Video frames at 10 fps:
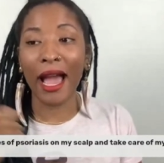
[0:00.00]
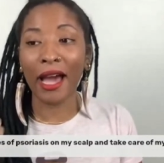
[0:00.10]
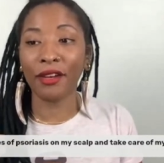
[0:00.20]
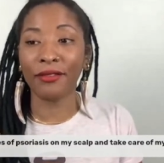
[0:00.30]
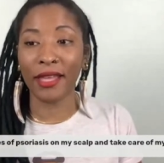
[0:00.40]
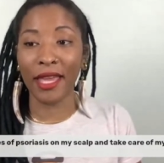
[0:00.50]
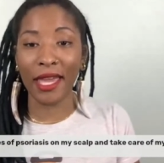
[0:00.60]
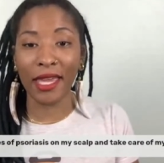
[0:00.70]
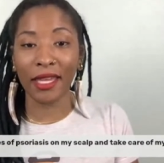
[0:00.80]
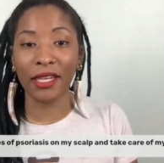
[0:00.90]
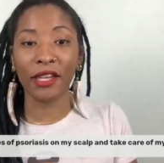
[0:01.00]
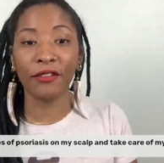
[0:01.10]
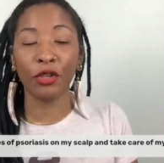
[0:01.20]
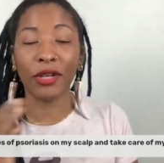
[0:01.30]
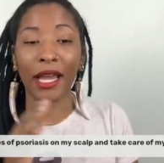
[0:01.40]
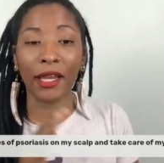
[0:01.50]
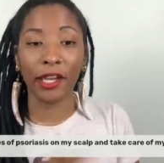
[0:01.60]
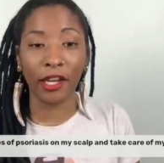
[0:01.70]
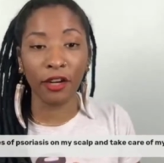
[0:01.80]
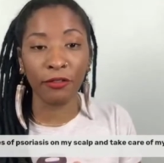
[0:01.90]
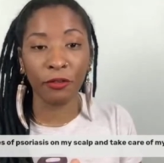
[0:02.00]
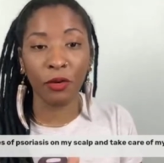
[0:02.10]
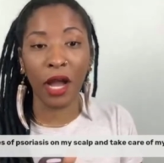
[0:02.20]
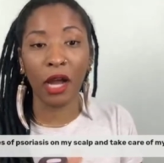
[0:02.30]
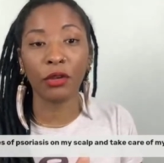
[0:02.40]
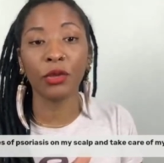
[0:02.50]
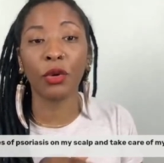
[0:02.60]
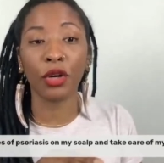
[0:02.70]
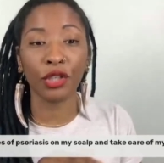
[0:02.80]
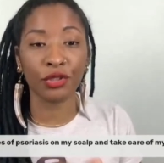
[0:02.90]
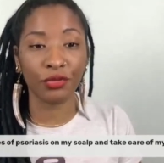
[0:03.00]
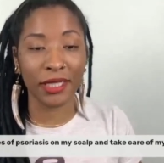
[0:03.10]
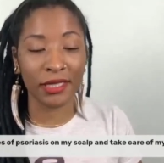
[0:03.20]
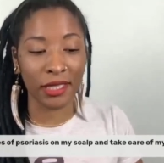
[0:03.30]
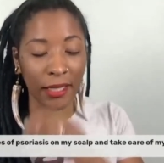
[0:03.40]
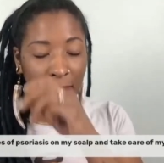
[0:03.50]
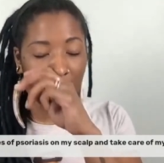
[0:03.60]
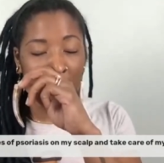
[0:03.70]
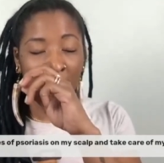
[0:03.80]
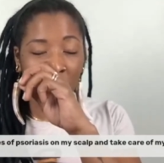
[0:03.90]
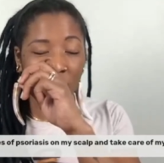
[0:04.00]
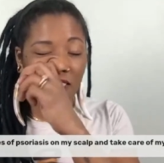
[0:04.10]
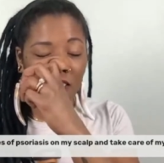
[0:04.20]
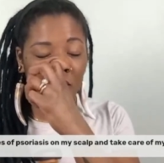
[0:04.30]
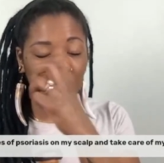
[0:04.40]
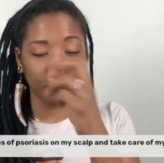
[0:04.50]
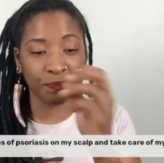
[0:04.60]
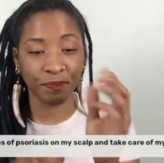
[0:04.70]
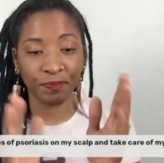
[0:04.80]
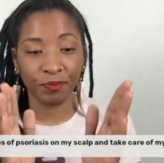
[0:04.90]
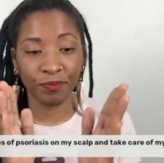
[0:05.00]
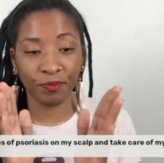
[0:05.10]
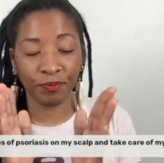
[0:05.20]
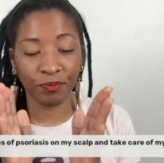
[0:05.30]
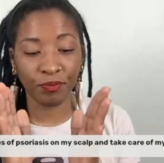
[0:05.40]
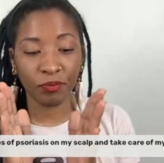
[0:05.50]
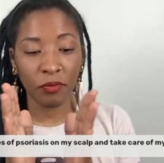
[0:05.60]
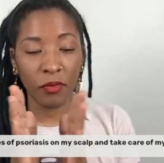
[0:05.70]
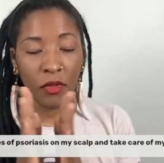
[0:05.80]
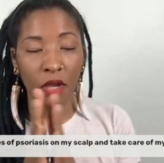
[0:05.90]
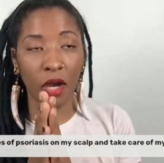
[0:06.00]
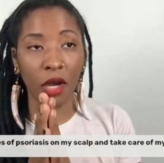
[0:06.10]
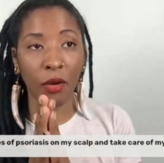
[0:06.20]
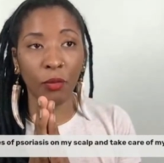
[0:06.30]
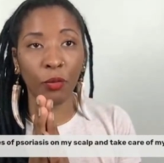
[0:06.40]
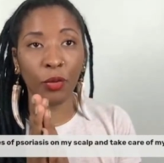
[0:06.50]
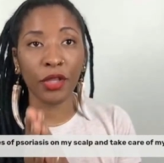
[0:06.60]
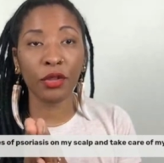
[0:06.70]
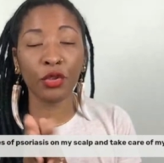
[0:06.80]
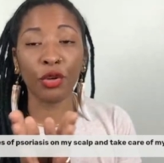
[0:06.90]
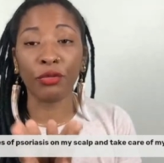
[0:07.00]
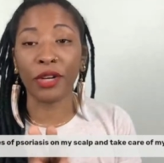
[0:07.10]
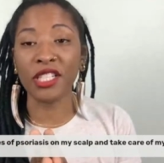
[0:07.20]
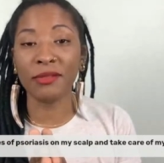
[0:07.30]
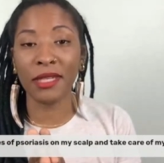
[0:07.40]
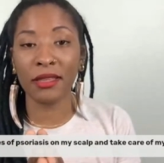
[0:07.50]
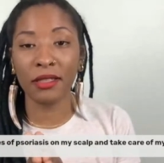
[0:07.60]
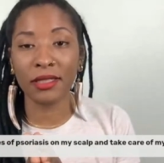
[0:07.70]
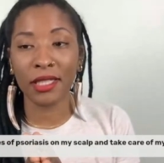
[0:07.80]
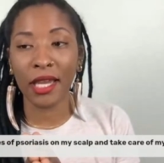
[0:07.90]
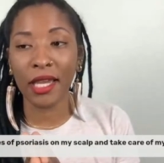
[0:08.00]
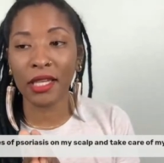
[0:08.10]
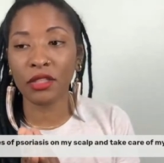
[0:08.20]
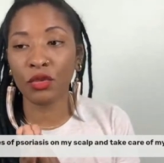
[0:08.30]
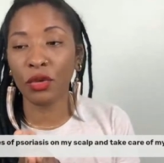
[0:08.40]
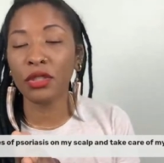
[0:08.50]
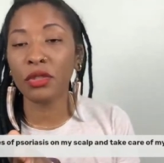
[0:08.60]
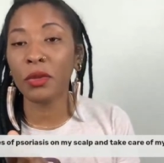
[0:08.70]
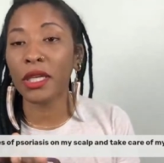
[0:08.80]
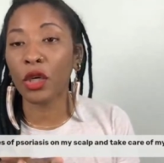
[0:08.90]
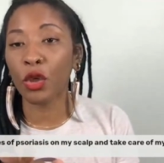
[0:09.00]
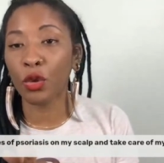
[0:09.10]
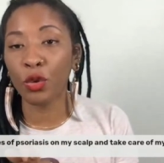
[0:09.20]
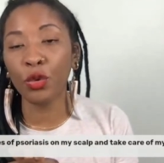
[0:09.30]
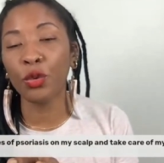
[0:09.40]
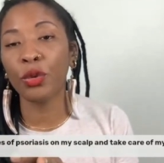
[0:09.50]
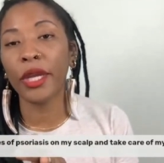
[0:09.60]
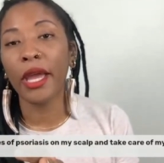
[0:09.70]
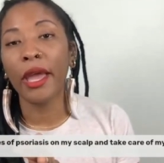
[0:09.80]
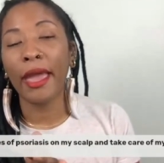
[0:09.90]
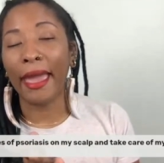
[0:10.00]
out of the head if you're not careful how you are addressing it. So um, what your regimen looks like is going to include